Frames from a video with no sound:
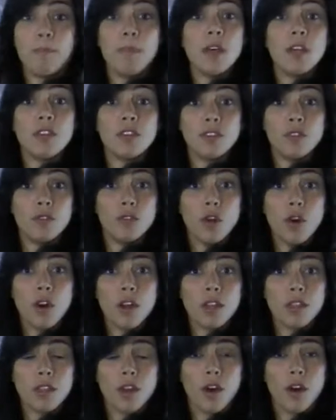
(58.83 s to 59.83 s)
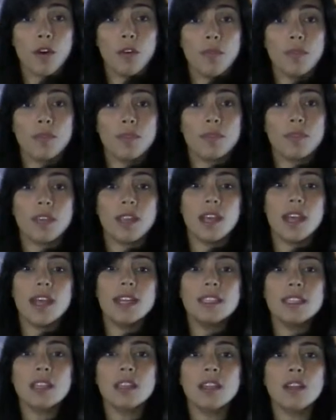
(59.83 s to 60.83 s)
Built New York, though,
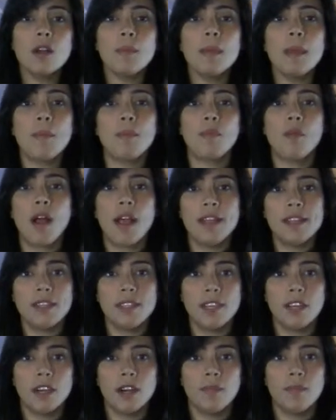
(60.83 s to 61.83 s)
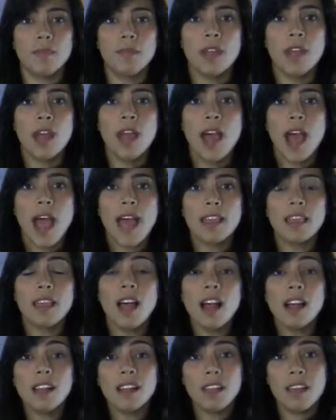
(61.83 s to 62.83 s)
is a little bit pricier. And
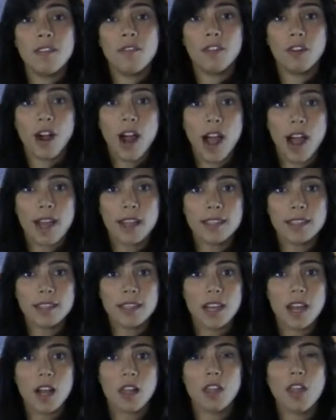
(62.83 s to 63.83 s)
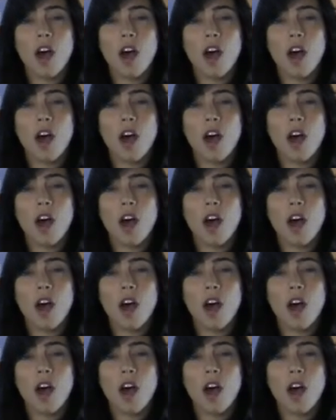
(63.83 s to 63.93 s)
luckily for us, a